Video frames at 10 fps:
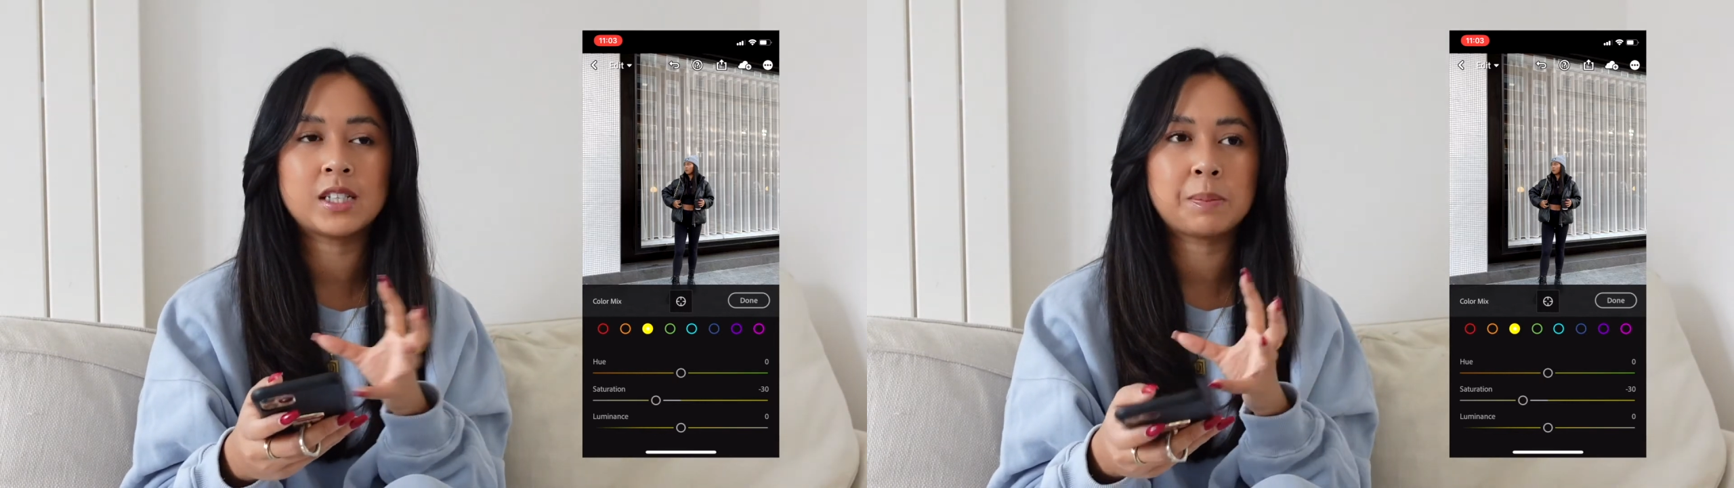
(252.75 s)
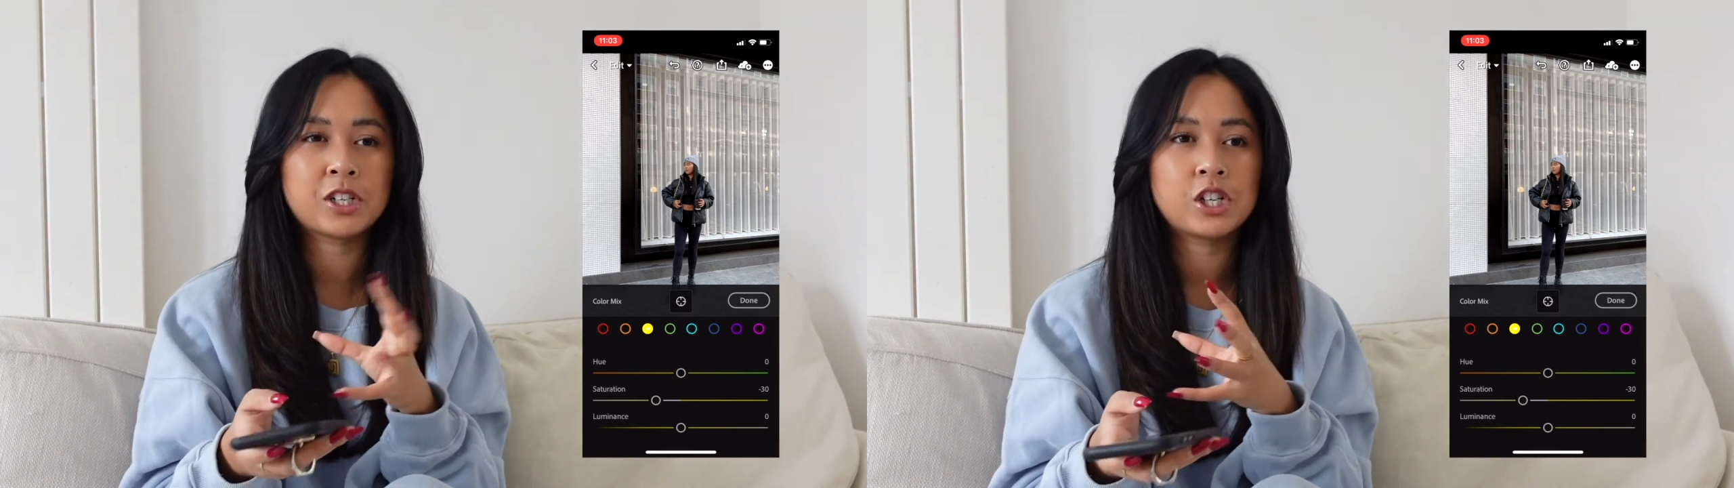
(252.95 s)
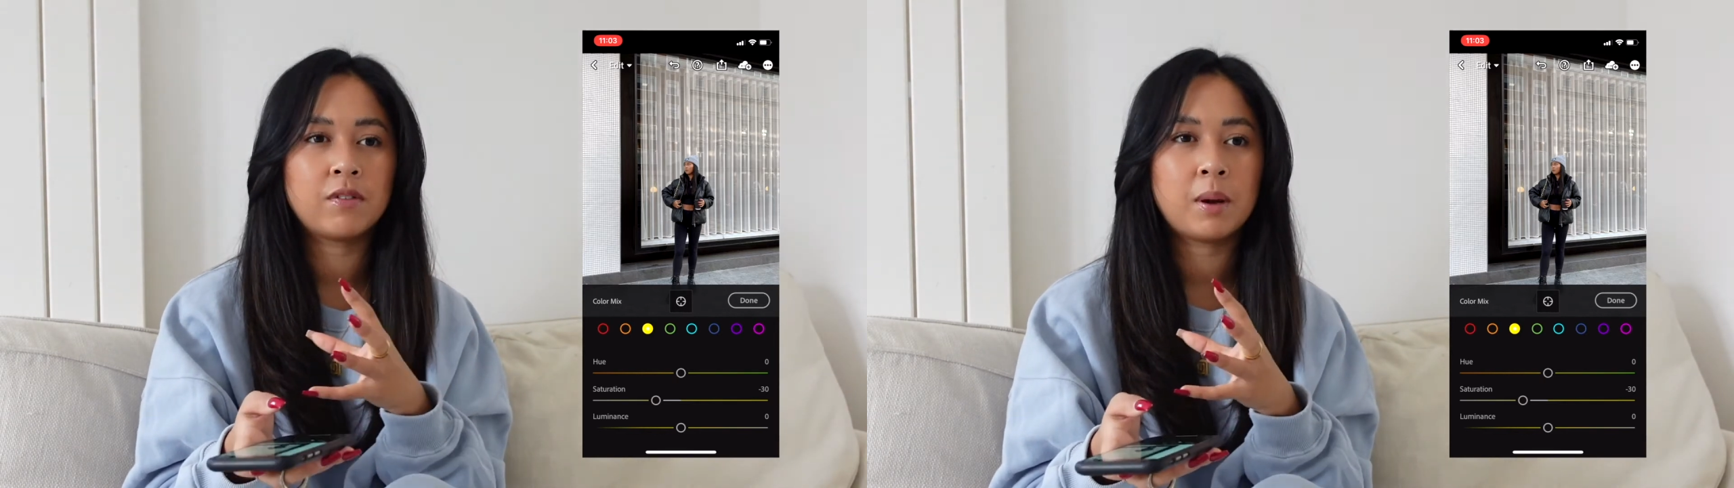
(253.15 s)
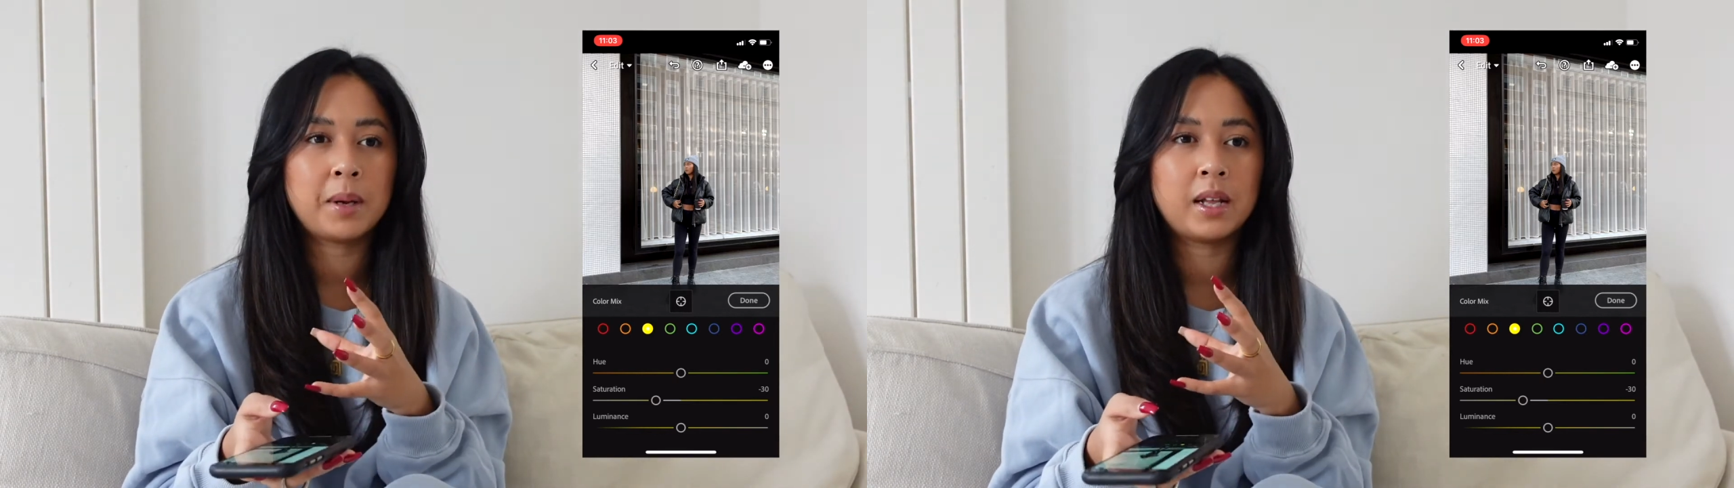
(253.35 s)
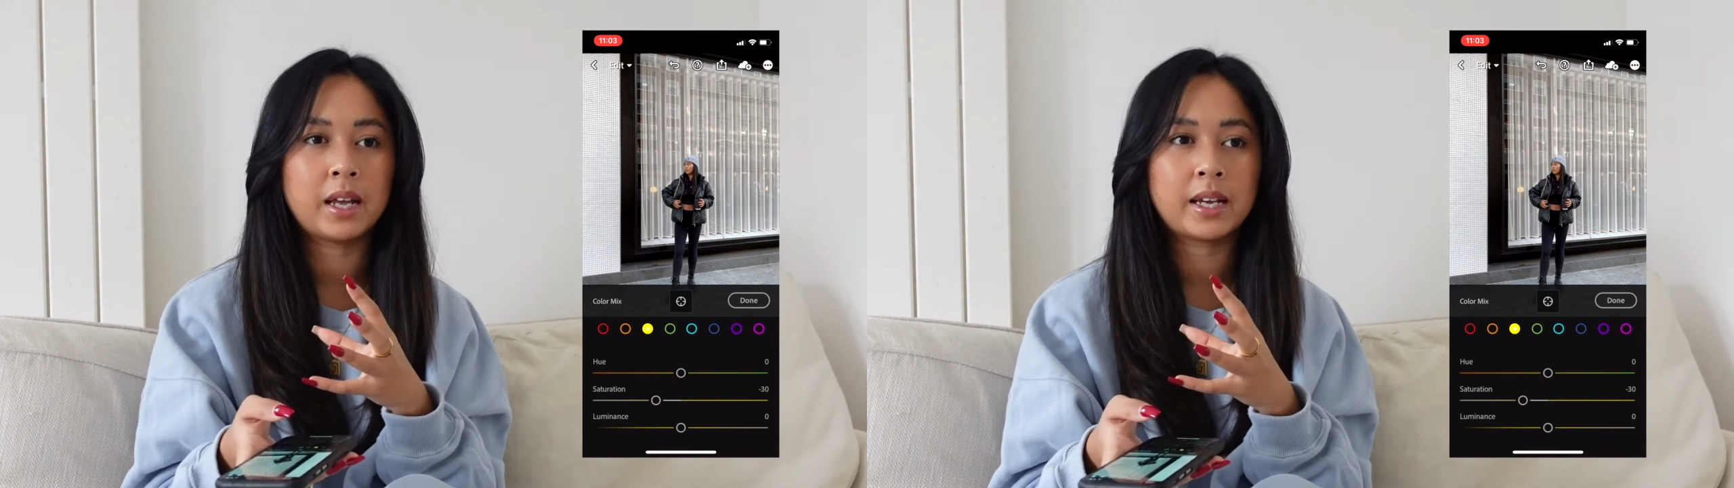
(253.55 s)
especially if I'm
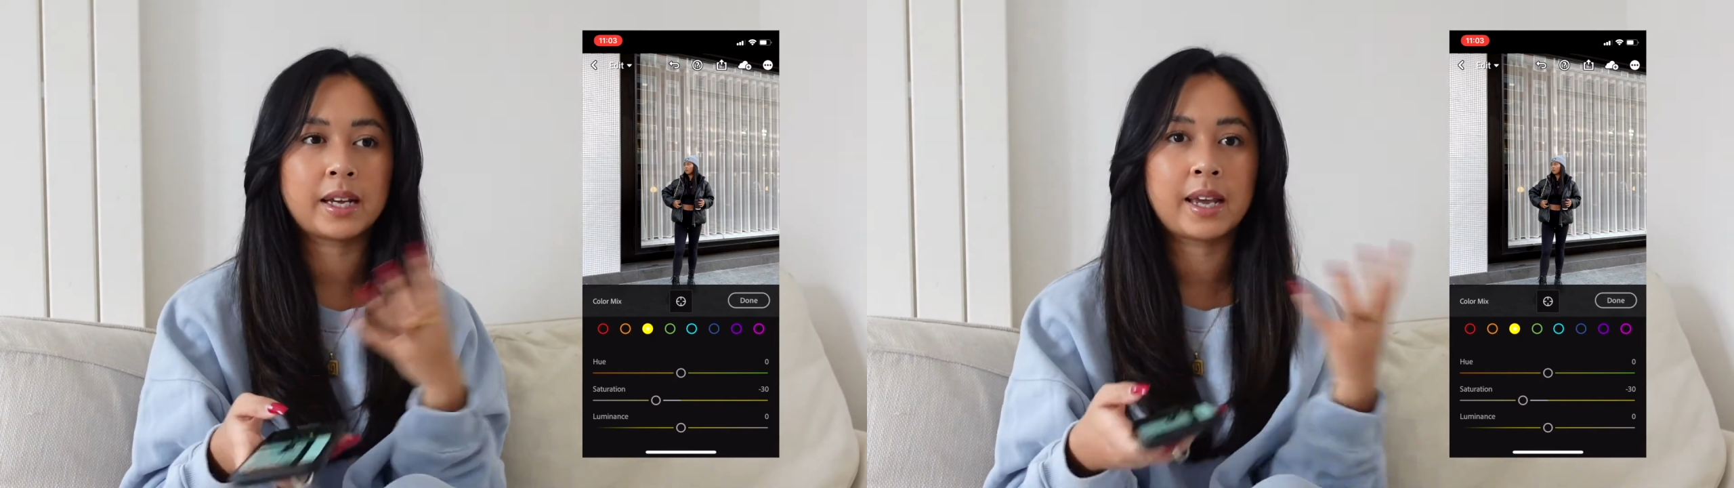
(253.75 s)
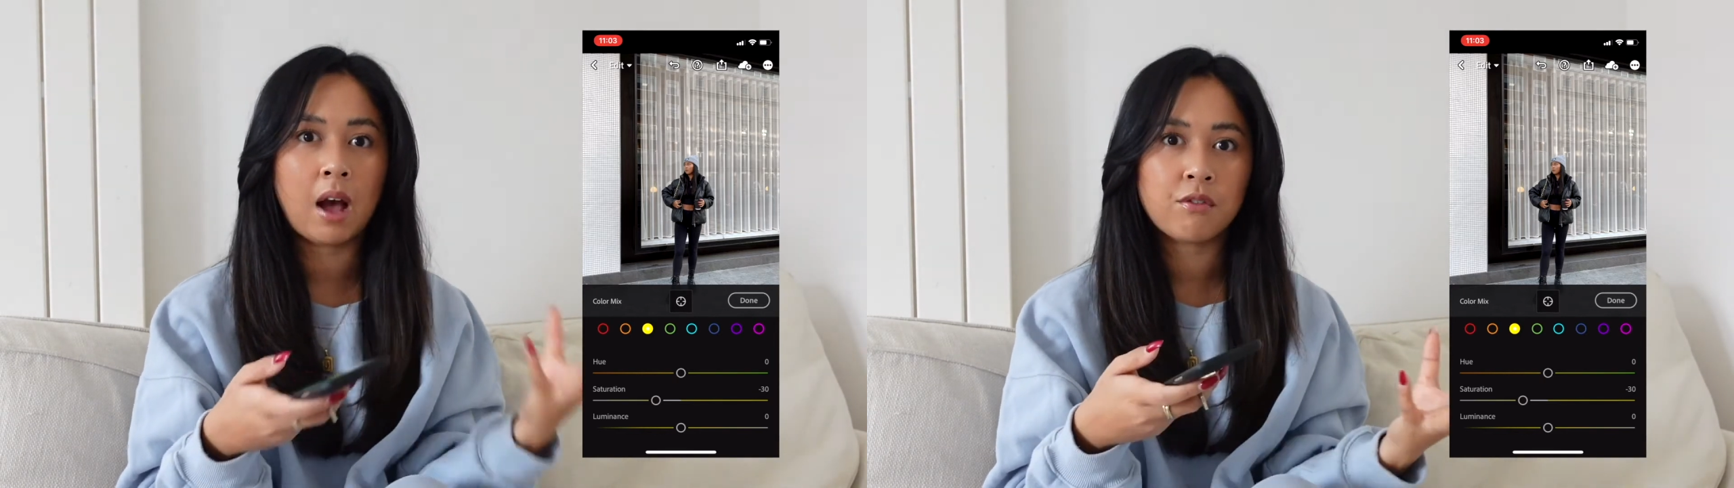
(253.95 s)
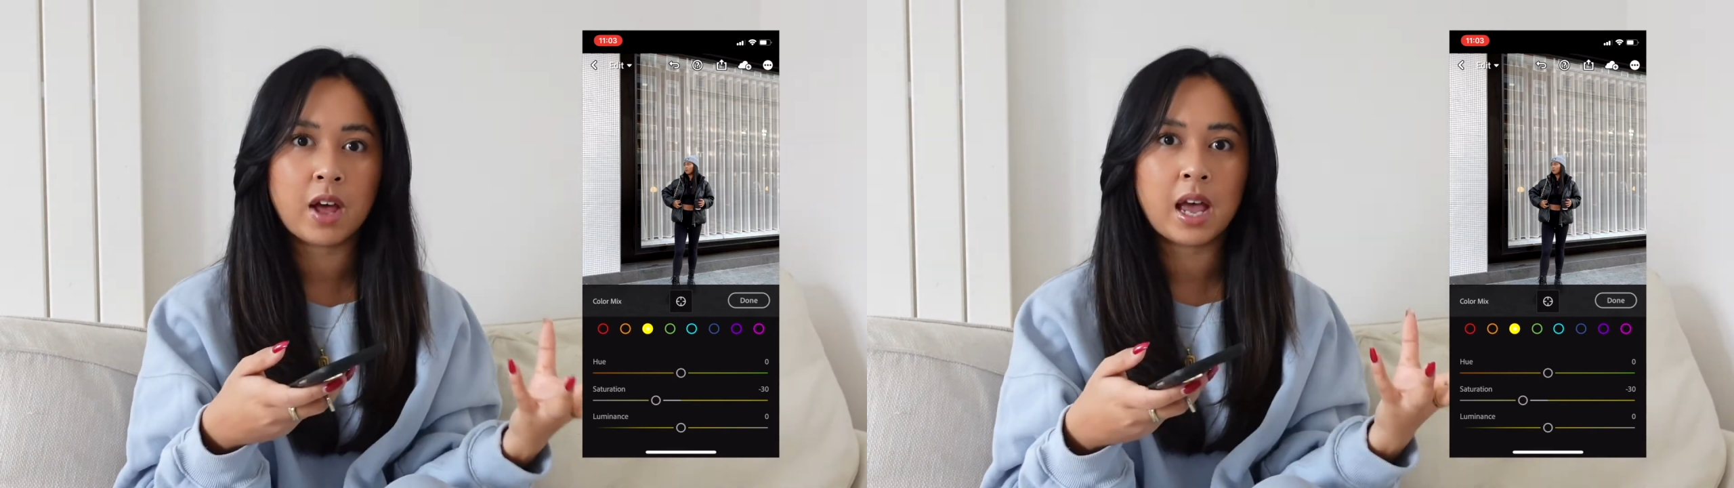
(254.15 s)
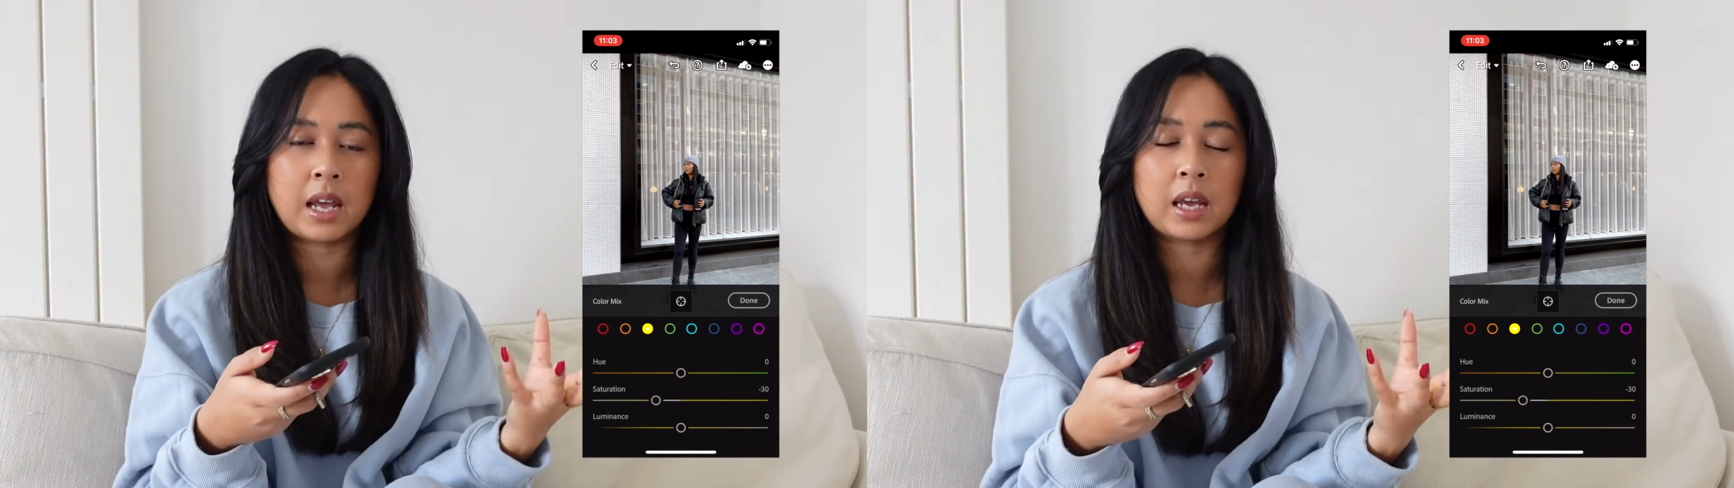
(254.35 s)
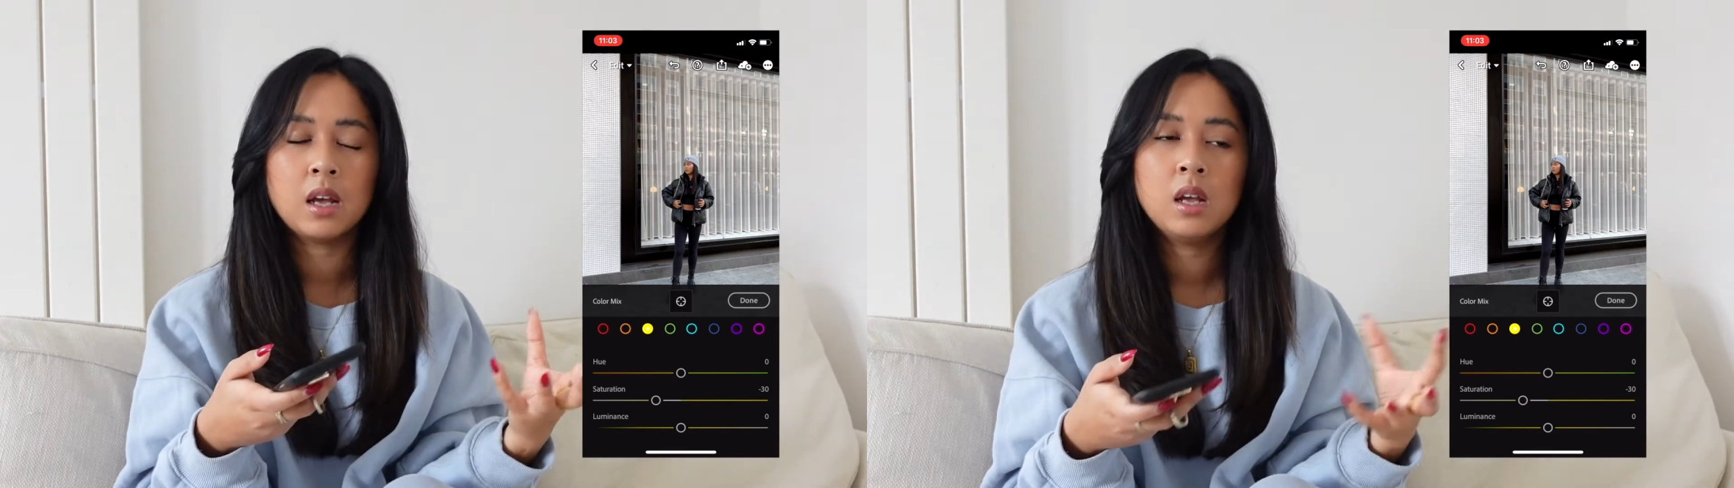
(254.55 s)
at like a
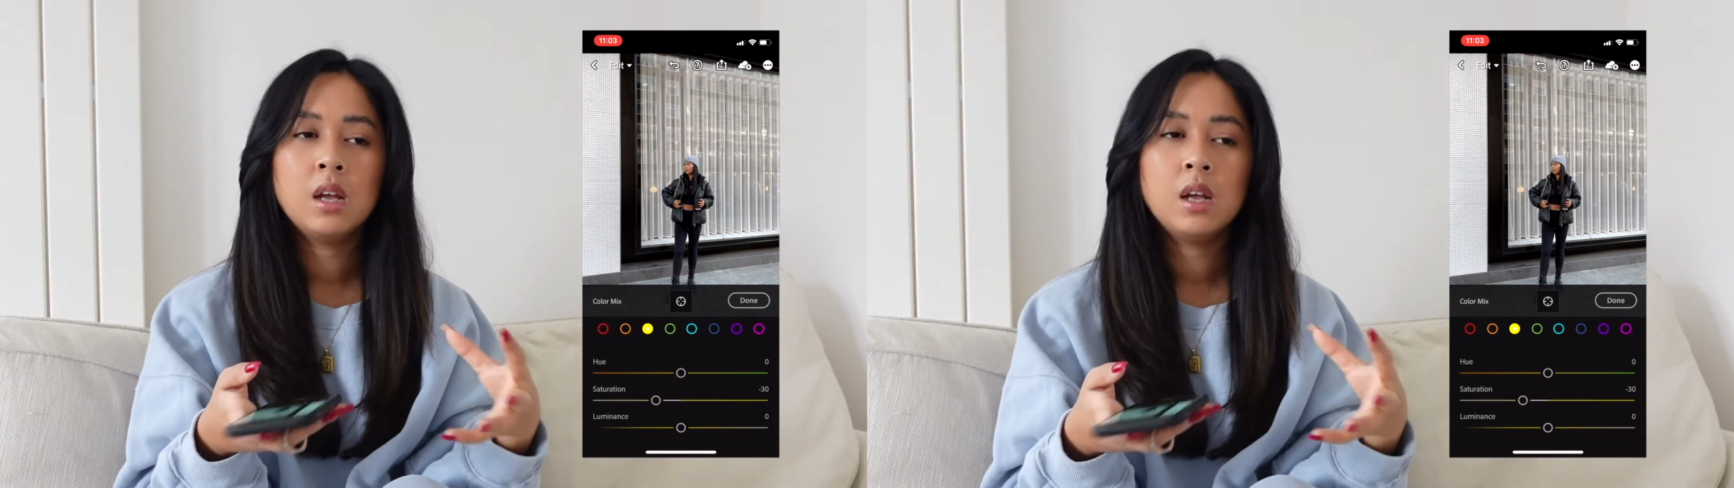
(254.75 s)
cafe,